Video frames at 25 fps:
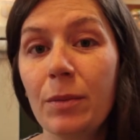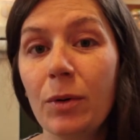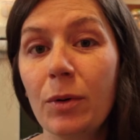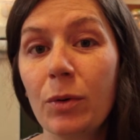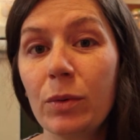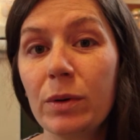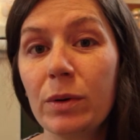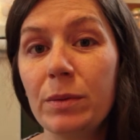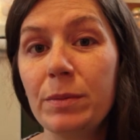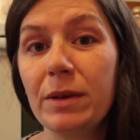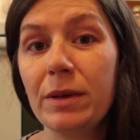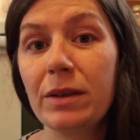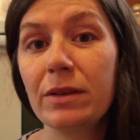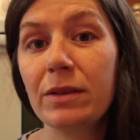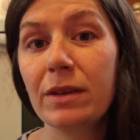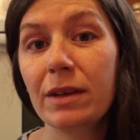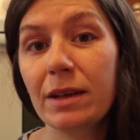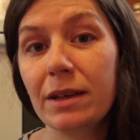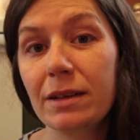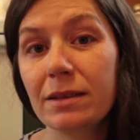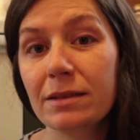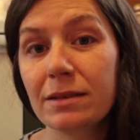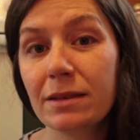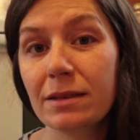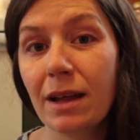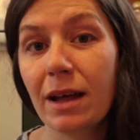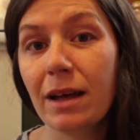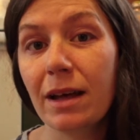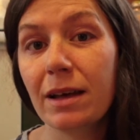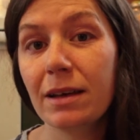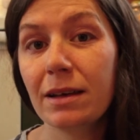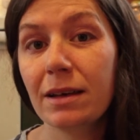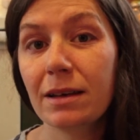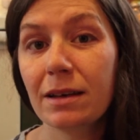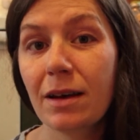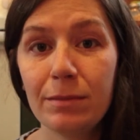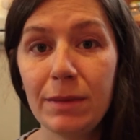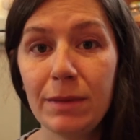would be things
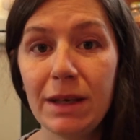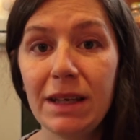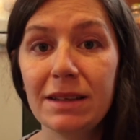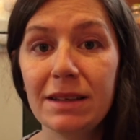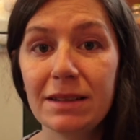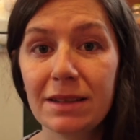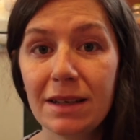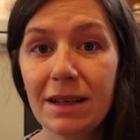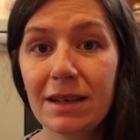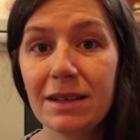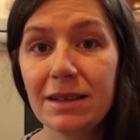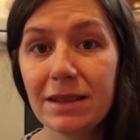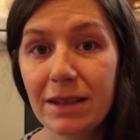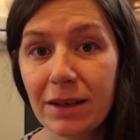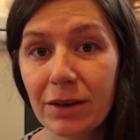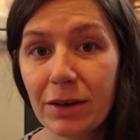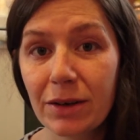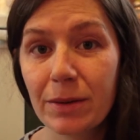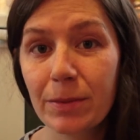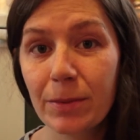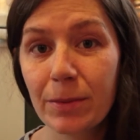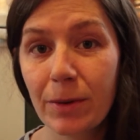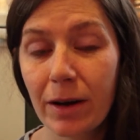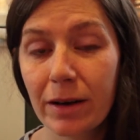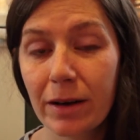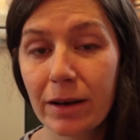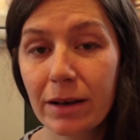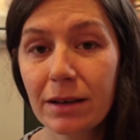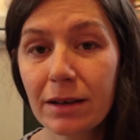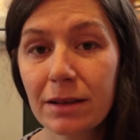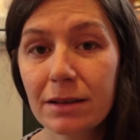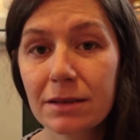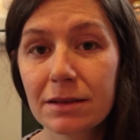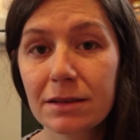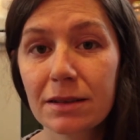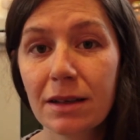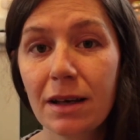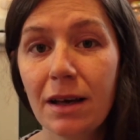like meat and dairy
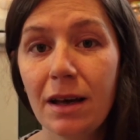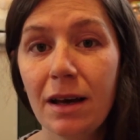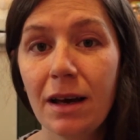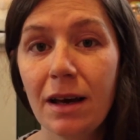products,